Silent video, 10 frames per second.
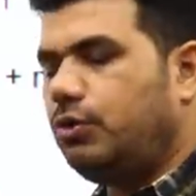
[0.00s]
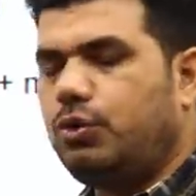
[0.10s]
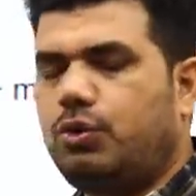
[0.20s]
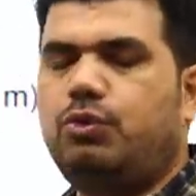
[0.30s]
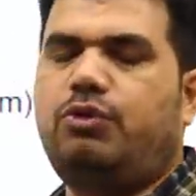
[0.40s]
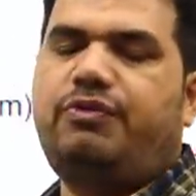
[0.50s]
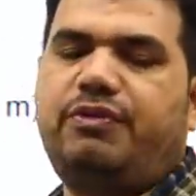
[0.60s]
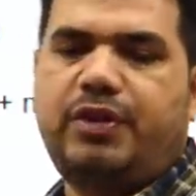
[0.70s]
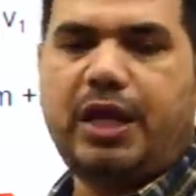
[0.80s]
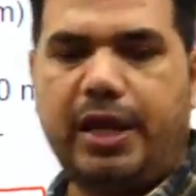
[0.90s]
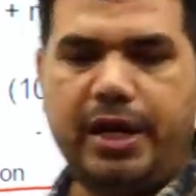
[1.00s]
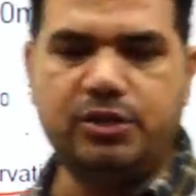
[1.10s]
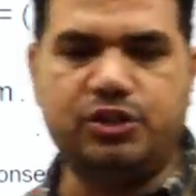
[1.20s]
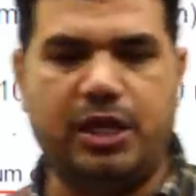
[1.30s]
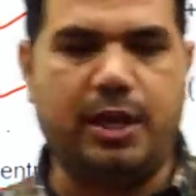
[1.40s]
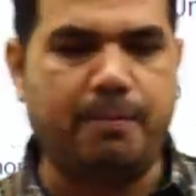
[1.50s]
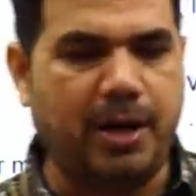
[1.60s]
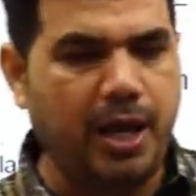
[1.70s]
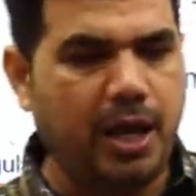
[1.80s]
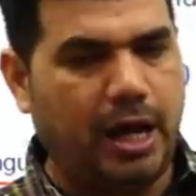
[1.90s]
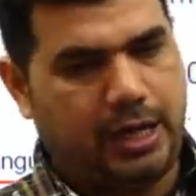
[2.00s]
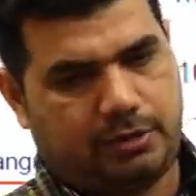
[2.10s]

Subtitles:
to root 58 GM by R.